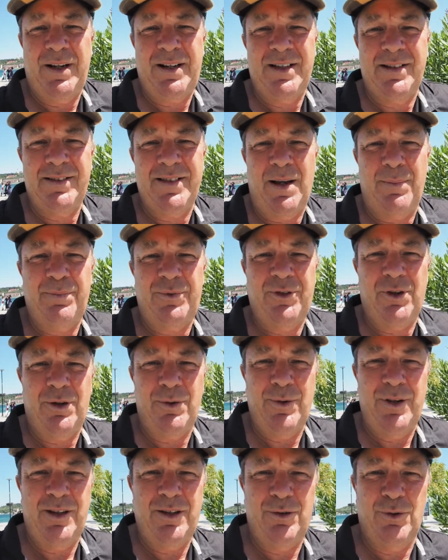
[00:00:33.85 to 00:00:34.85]
pick us up so
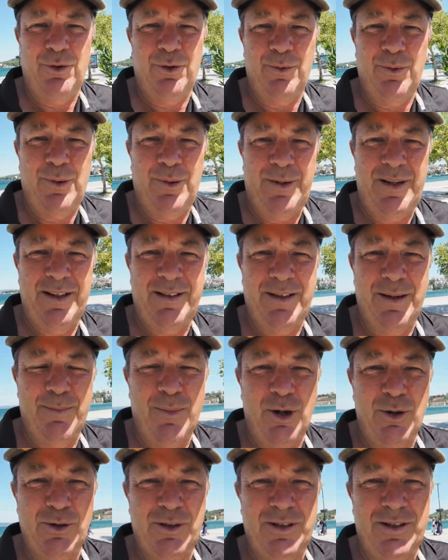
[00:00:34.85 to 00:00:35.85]
we thought we'll get the
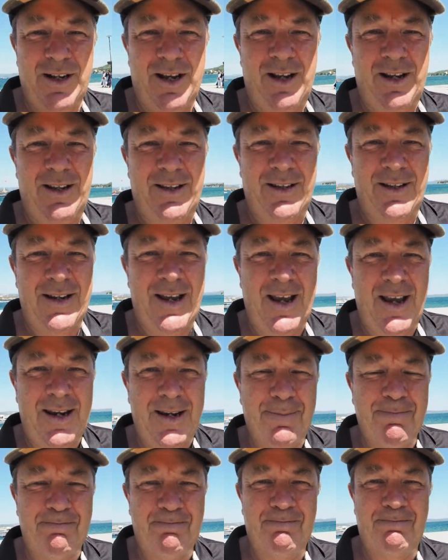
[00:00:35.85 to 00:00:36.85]
most out of the
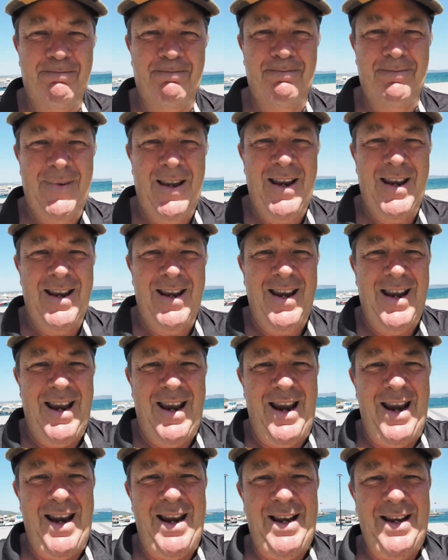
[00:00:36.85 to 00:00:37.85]
day
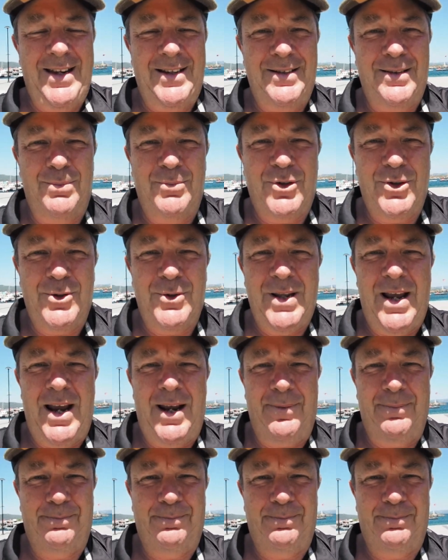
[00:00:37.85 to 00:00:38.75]
and let them do that.